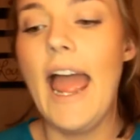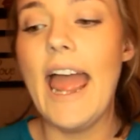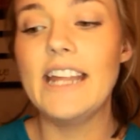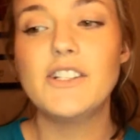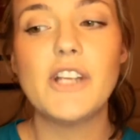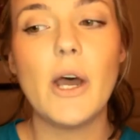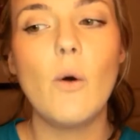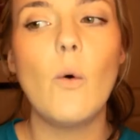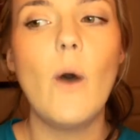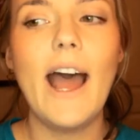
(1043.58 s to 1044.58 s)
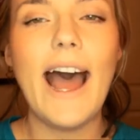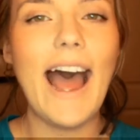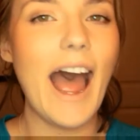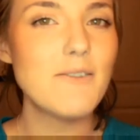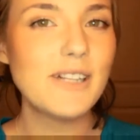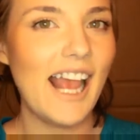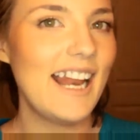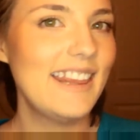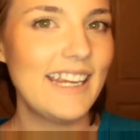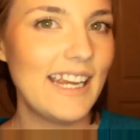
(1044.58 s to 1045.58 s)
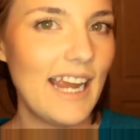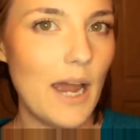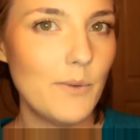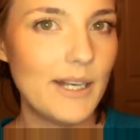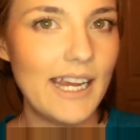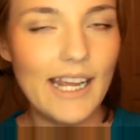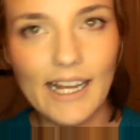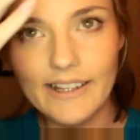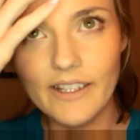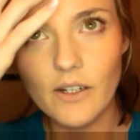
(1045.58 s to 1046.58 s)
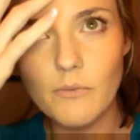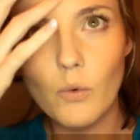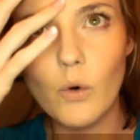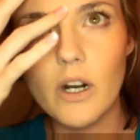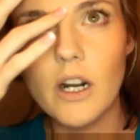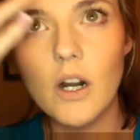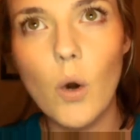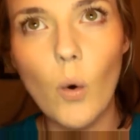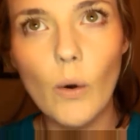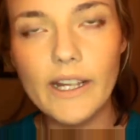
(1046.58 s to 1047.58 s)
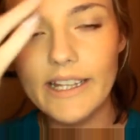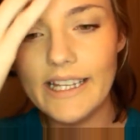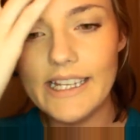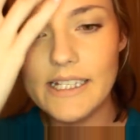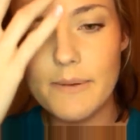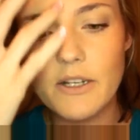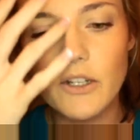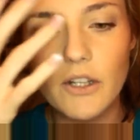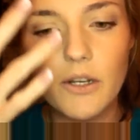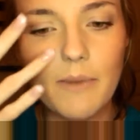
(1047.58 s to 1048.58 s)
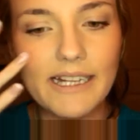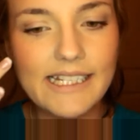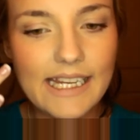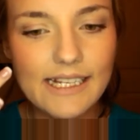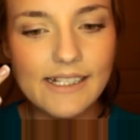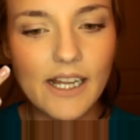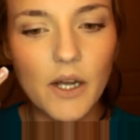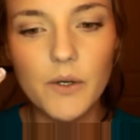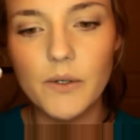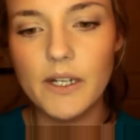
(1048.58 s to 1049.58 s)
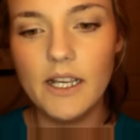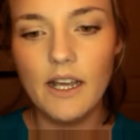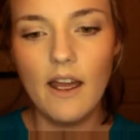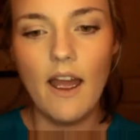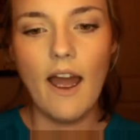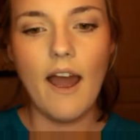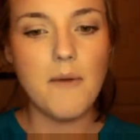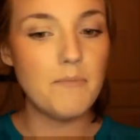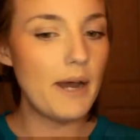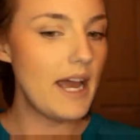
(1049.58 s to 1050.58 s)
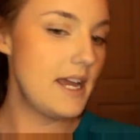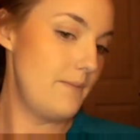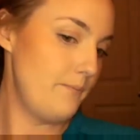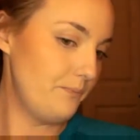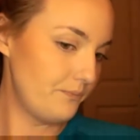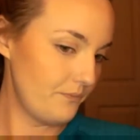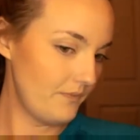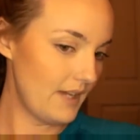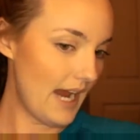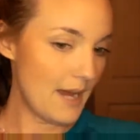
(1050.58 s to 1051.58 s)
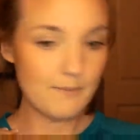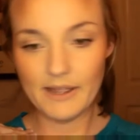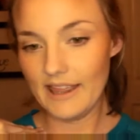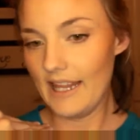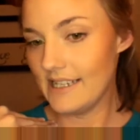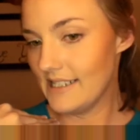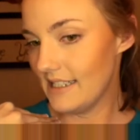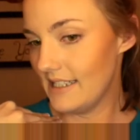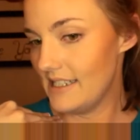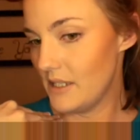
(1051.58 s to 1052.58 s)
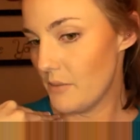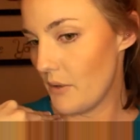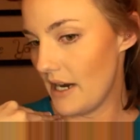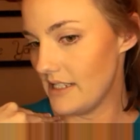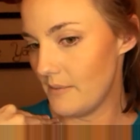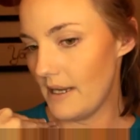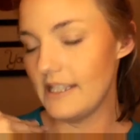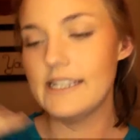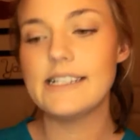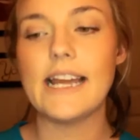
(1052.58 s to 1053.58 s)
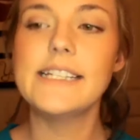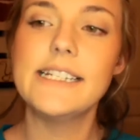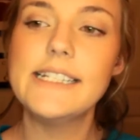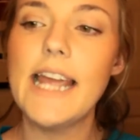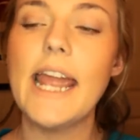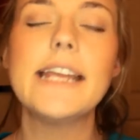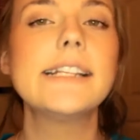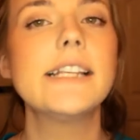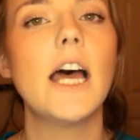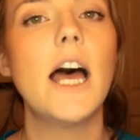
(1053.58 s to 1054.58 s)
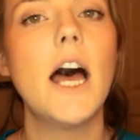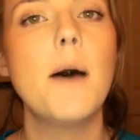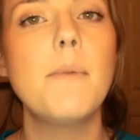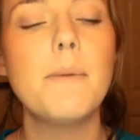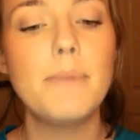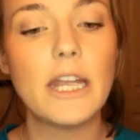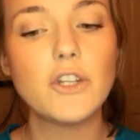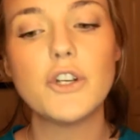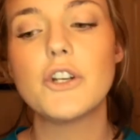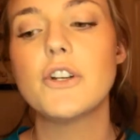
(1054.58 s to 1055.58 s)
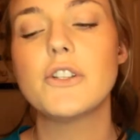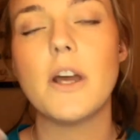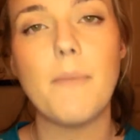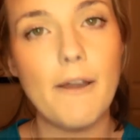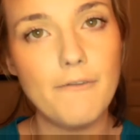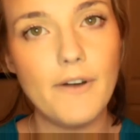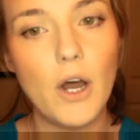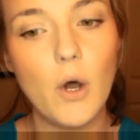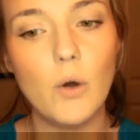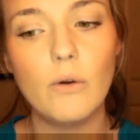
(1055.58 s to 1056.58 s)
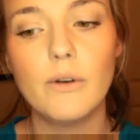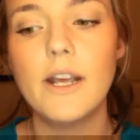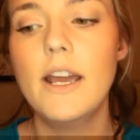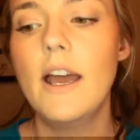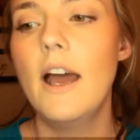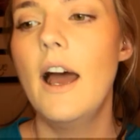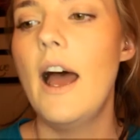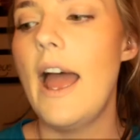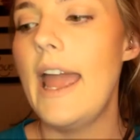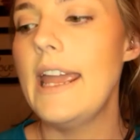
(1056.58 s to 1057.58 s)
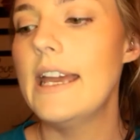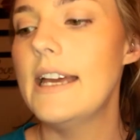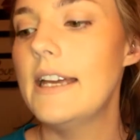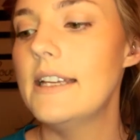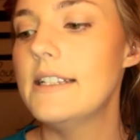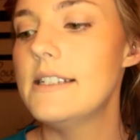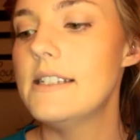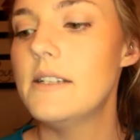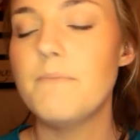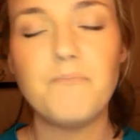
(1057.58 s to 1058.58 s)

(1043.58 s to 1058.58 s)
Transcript: And so I was kind of thinking I would get a little more oily, especially through my T-zone. But I am pleasantly surprised by this. I did take some pictures on my phone and